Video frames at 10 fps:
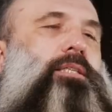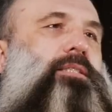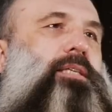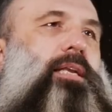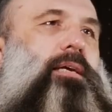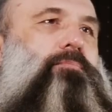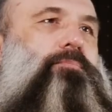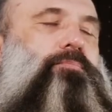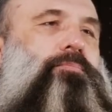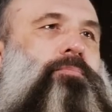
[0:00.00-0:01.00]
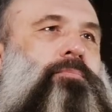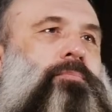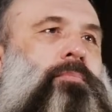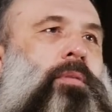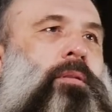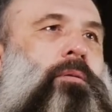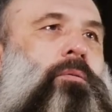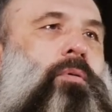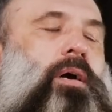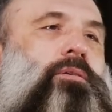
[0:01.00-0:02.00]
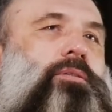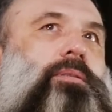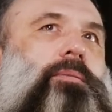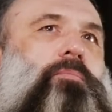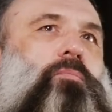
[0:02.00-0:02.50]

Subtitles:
I just said it. What else?